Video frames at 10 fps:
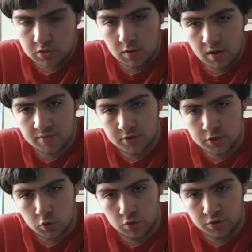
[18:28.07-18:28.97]
Off the
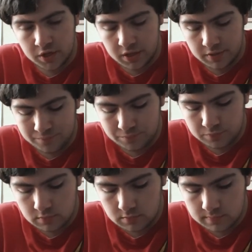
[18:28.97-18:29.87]
Joel thing.
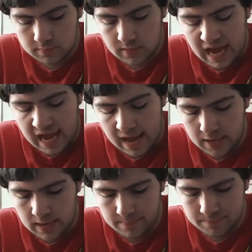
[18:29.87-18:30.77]
Abby.